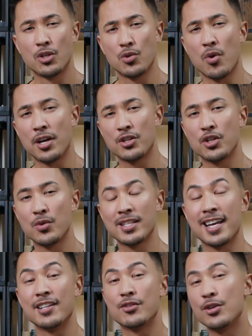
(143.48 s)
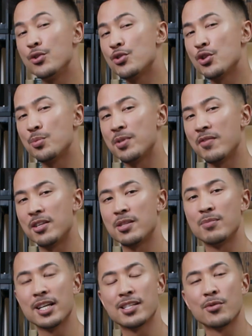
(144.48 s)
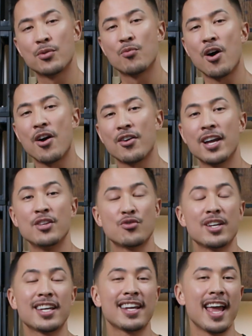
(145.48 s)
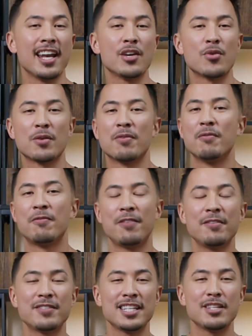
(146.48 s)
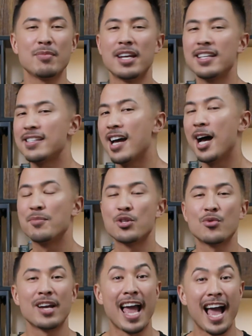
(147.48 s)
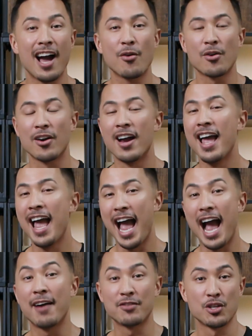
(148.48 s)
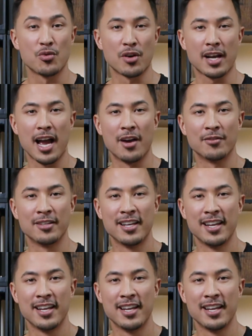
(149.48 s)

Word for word: What you want to do is get two scoops of this, mix it with water, and drink it anywhere from 15 minutes up to an hour after you work out.